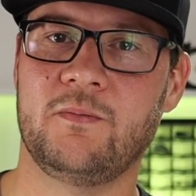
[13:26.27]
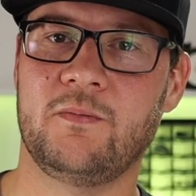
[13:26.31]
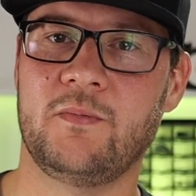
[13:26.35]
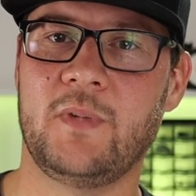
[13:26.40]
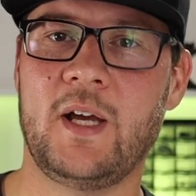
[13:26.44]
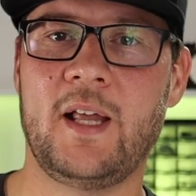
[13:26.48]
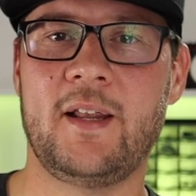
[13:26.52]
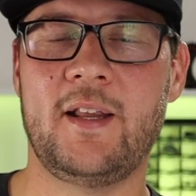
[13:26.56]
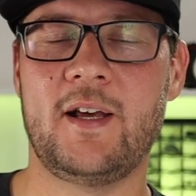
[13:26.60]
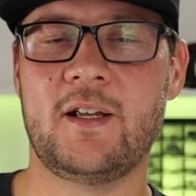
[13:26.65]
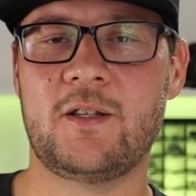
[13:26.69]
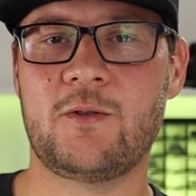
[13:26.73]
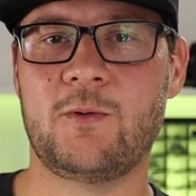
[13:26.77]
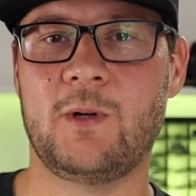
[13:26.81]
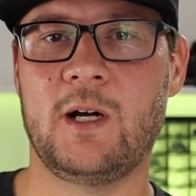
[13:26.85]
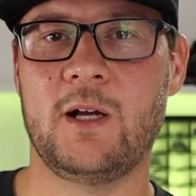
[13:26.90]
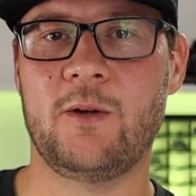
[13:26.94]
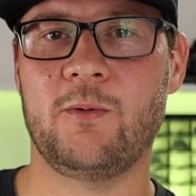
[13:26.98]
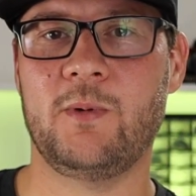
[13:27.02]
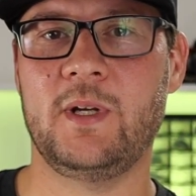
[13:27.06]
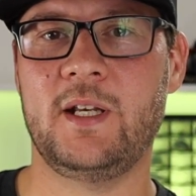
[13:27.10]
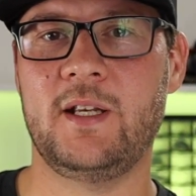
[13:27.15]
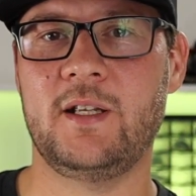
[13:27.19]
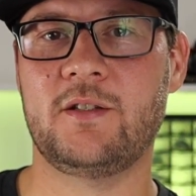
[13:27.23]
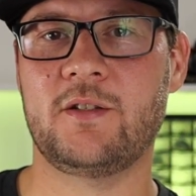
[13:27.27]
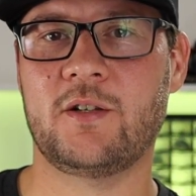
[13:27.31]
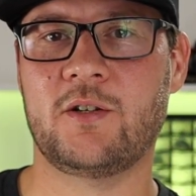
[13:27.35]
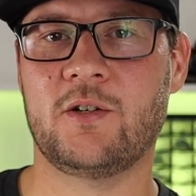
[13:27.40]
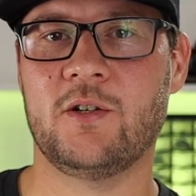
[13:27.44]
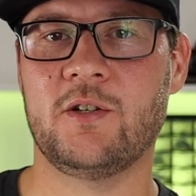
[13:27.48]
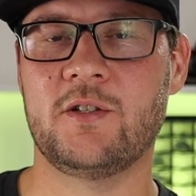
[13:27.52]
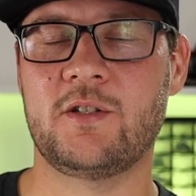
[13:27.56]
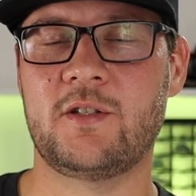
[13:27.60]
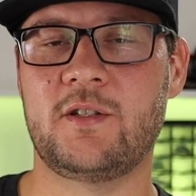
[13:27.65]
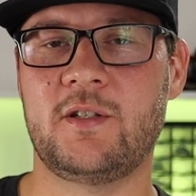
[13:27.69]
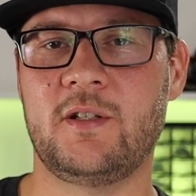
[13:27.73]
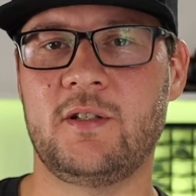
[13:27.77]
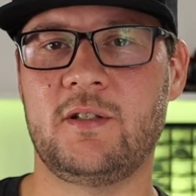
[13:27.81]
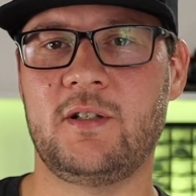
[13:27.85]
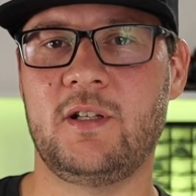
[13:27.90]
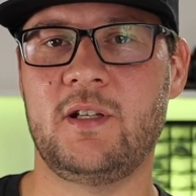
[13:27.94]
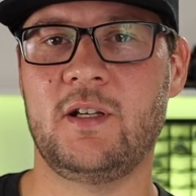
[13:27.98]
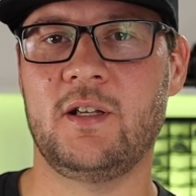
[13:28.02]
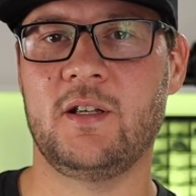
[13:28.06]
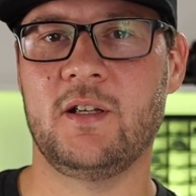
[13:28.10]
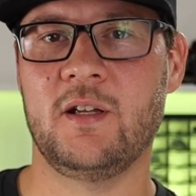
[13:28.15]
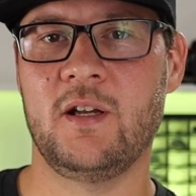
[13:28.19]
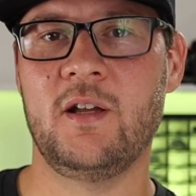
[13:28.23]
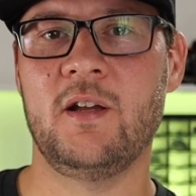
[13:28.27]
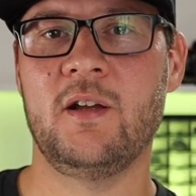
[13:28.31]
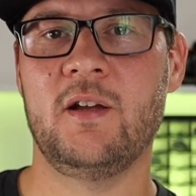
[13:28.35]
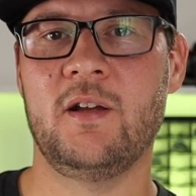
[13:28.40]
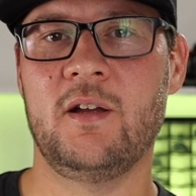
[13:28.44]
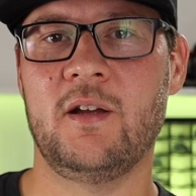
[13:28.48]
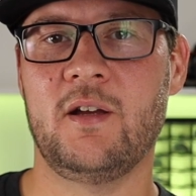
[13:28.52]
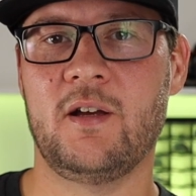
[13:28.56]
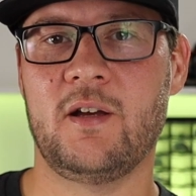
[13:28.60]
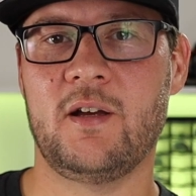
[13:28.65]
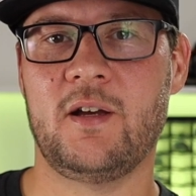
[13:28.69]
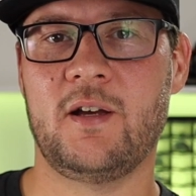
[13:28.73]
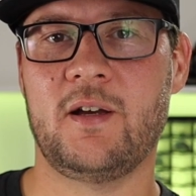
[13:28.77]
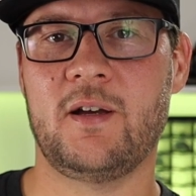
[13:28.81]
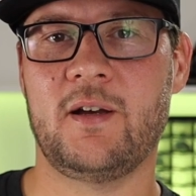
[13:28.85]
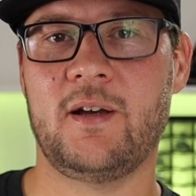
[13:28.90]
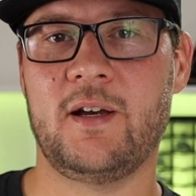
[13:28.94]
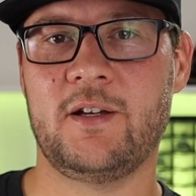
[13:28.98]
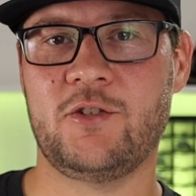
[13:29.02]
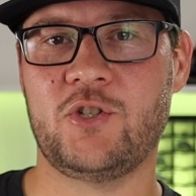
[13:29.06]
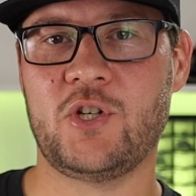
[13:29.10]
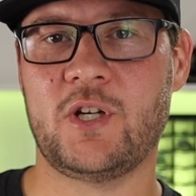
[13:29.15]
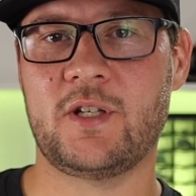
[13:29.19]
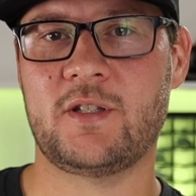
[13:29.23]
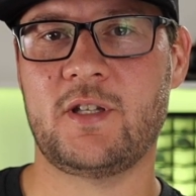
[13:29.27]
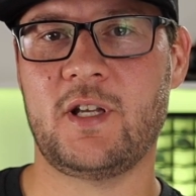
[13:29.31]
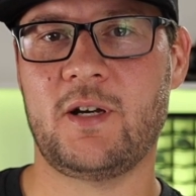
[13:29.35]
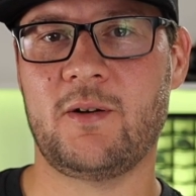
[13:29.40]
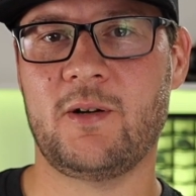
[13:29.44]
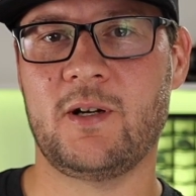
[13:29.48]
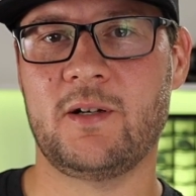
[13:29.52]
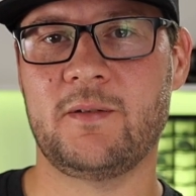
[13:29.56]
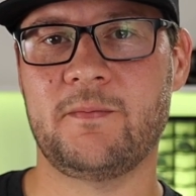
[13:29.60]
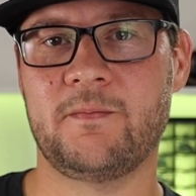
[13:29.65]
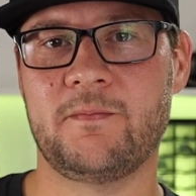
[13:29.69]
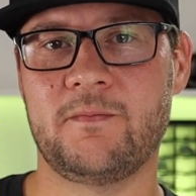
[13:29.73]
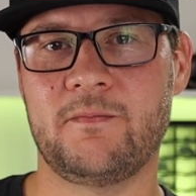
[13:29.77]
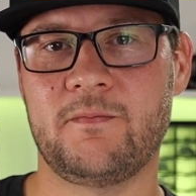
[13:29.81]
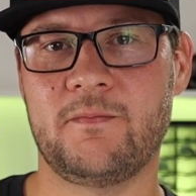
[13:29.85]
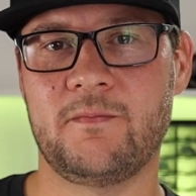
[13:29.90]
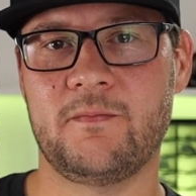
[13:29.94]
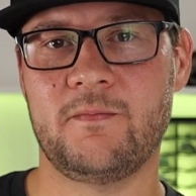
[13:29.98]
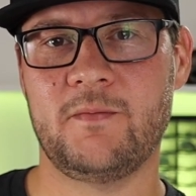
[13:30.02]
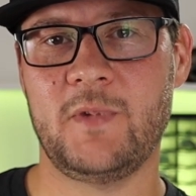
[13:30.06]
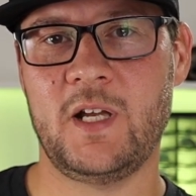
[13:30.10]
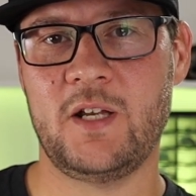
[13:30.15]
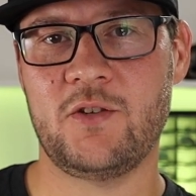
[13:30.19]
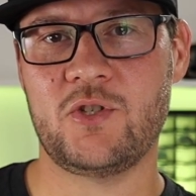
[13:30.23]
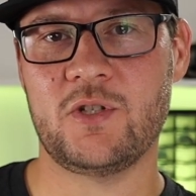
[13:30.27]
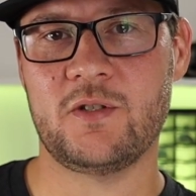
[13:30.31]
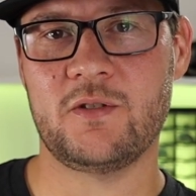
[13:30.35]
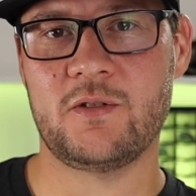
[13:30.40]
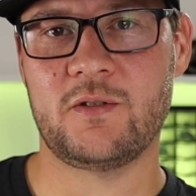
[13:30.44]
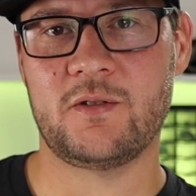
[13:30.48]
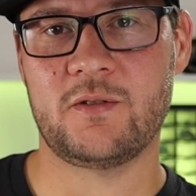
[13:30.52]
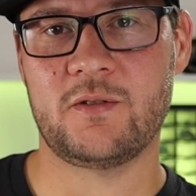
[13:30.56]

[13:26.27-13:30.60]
and that's why we need to constantly adjust our engines.